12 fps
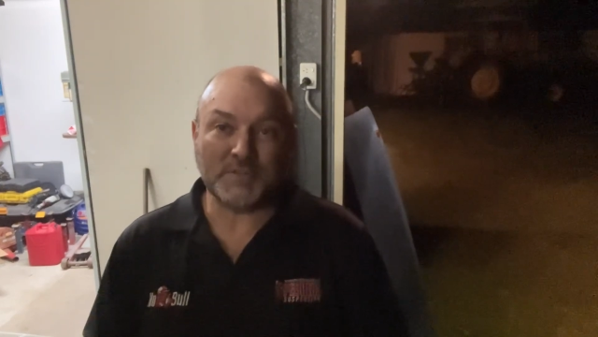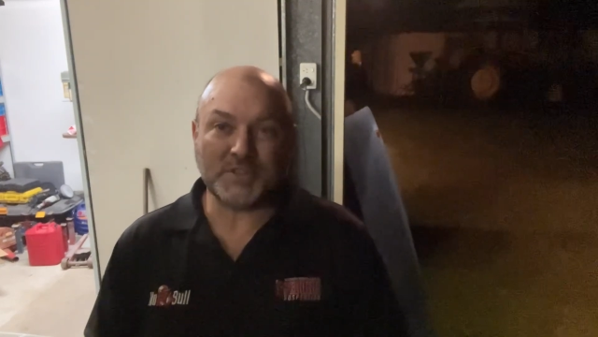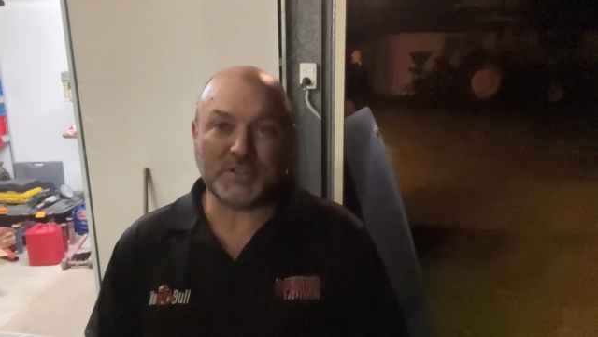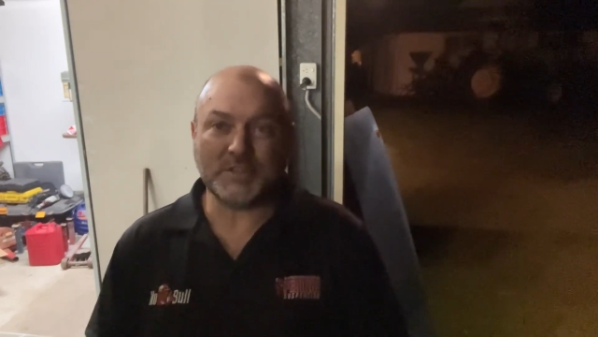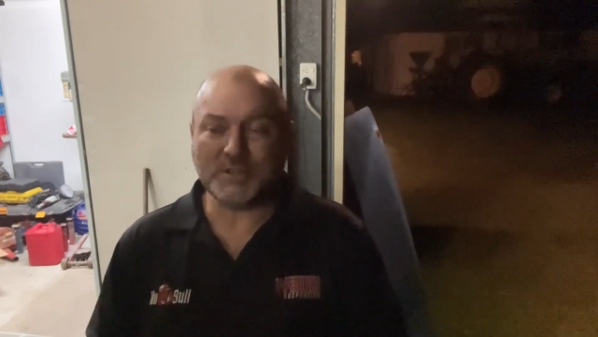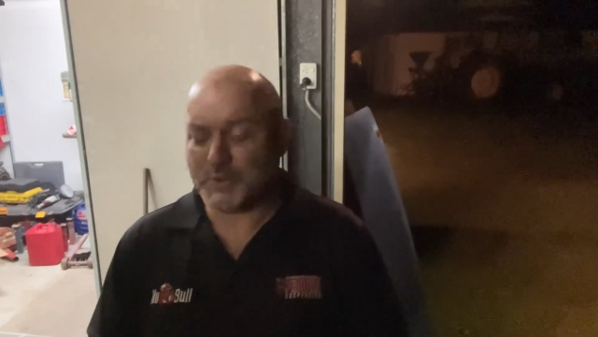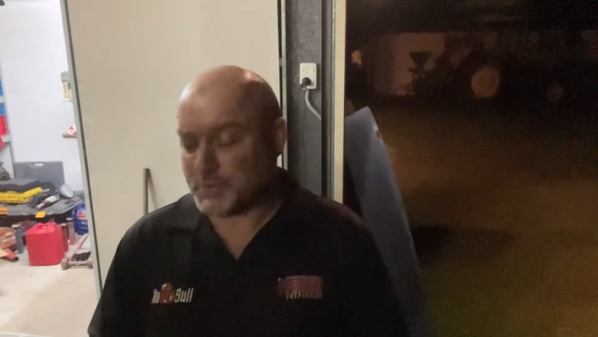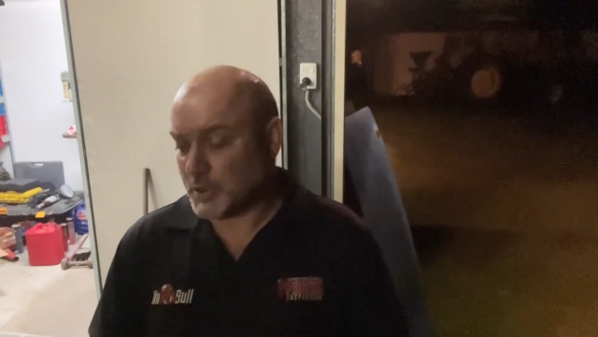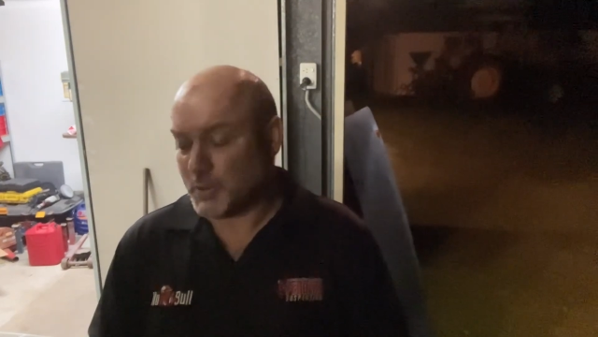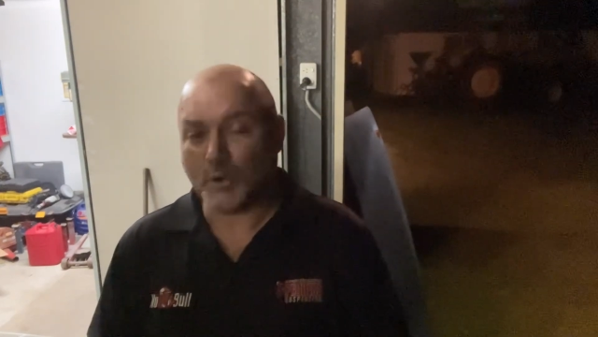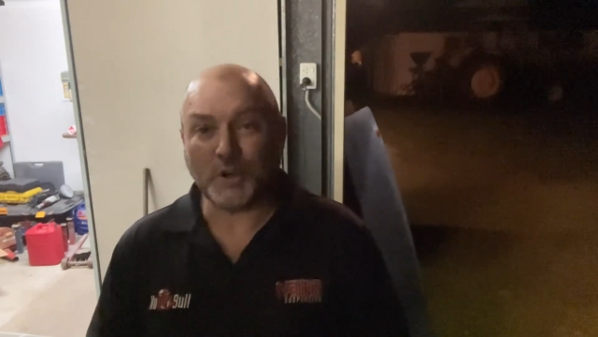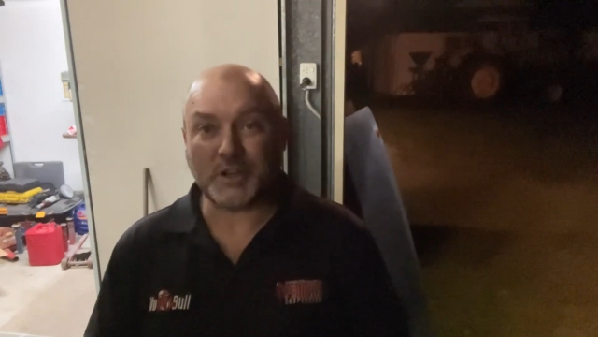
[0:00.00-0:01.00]

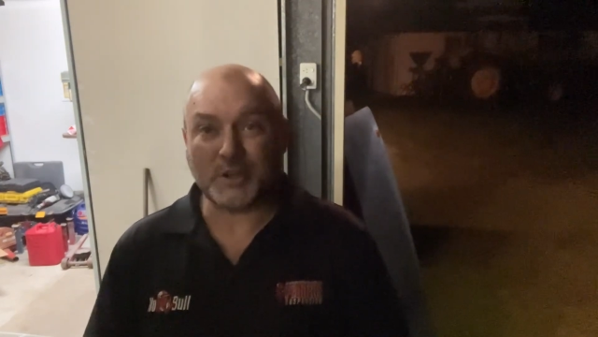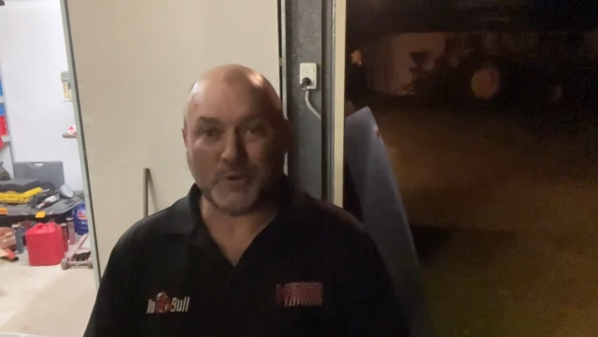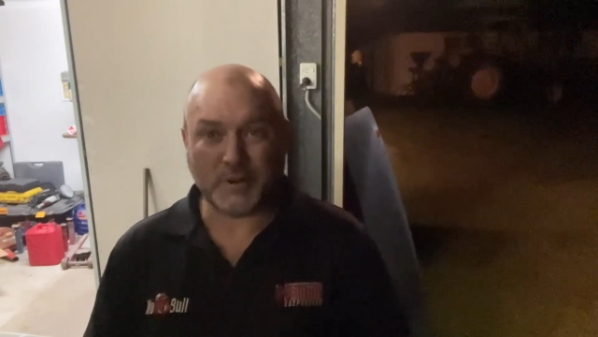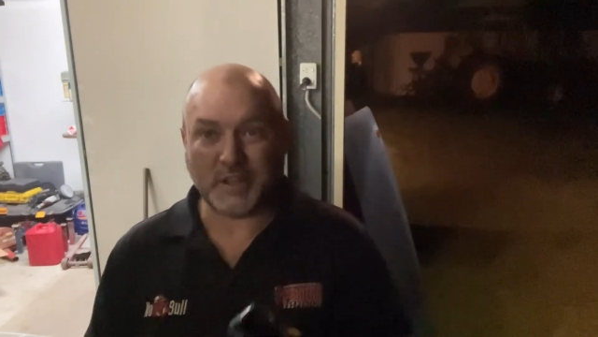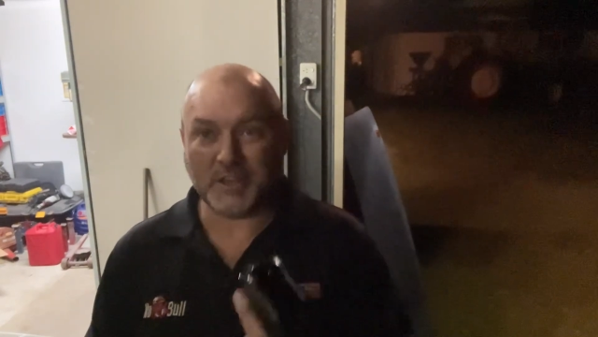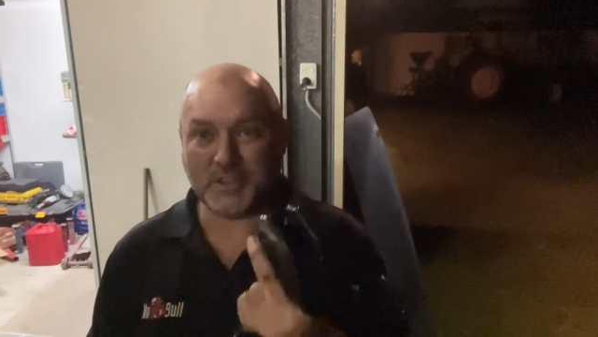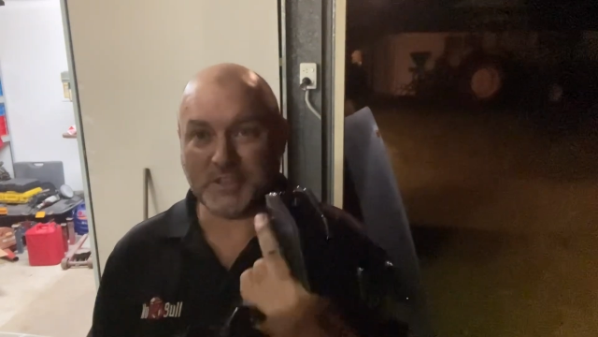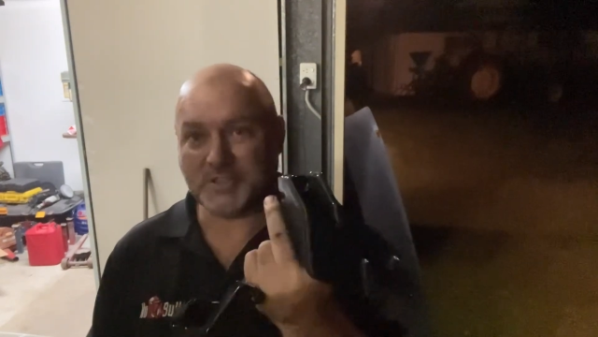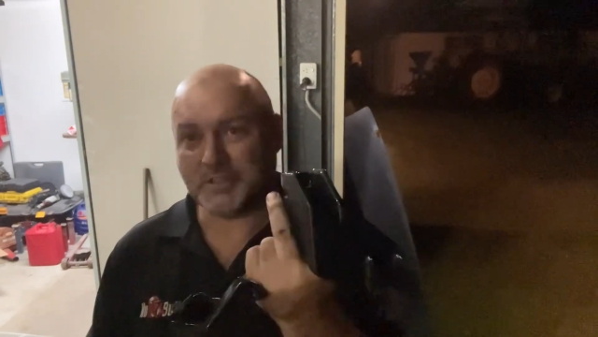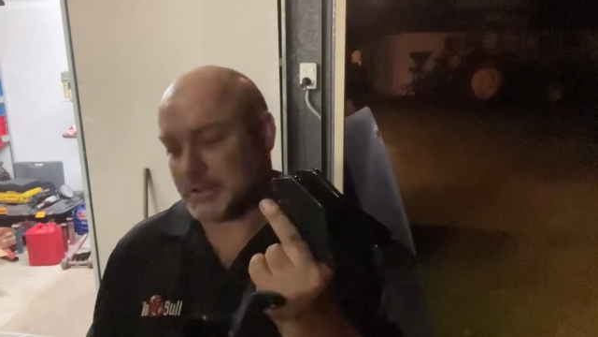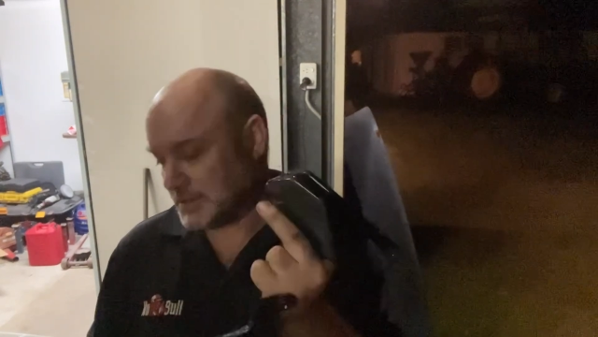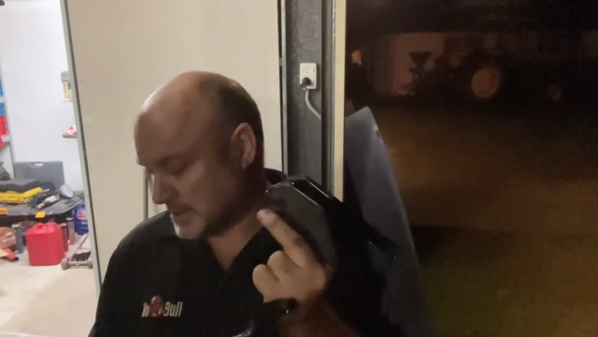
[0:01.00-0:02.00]
zero idea on how these
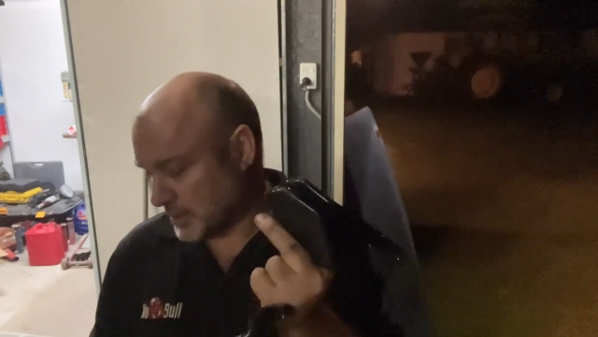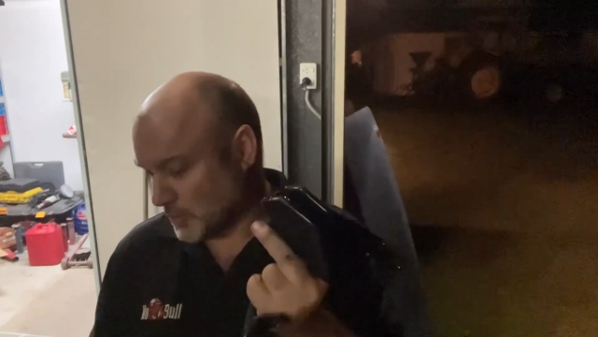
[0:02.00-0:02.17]
suckers go